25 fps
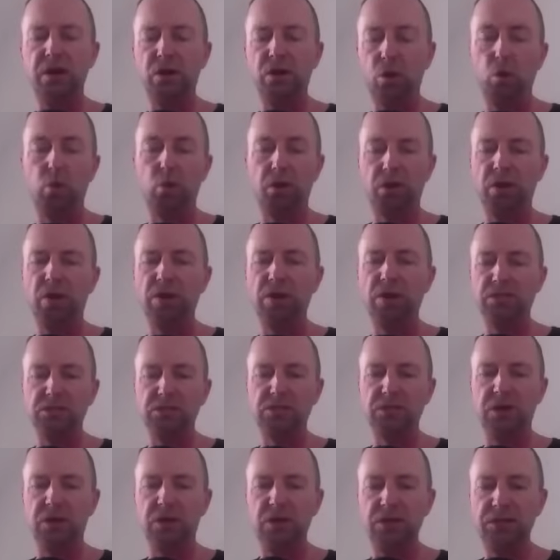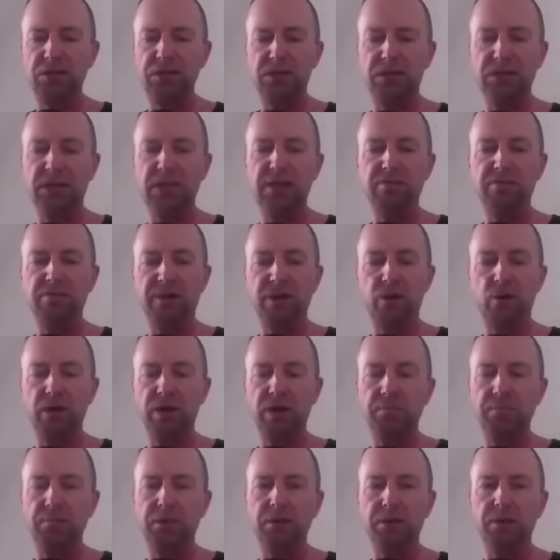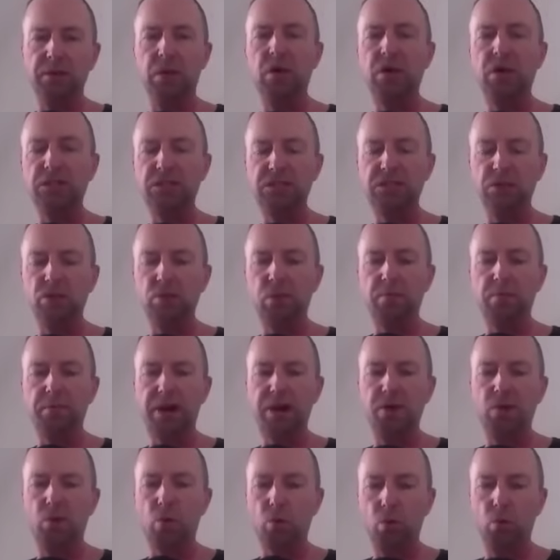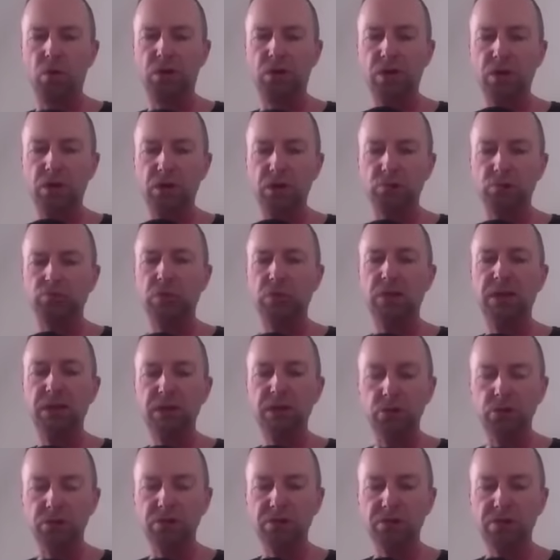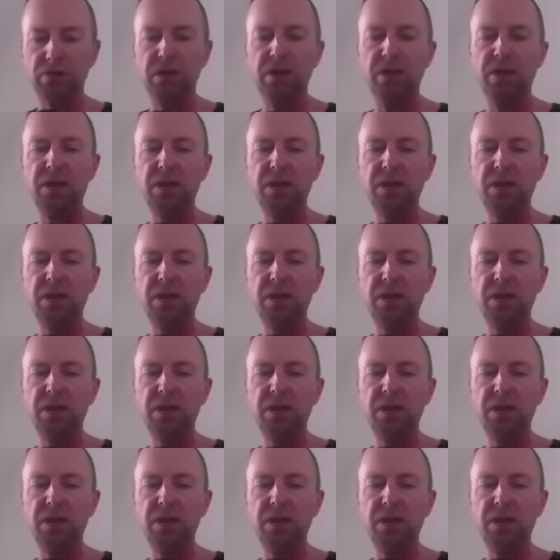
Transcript: organized society. He felt he'd been lied to about organized religion.